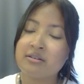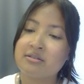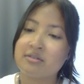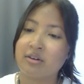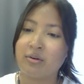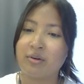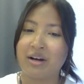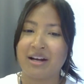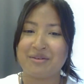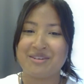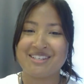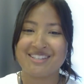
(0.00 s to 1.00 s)
So
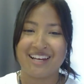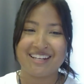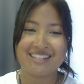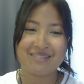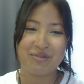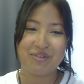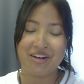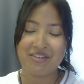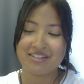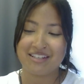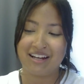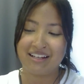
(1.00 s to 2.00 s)
I decided to move down
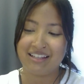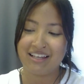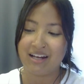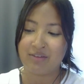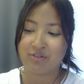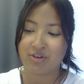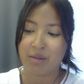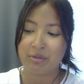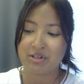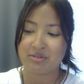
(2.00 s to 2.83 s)
to Thailand after coming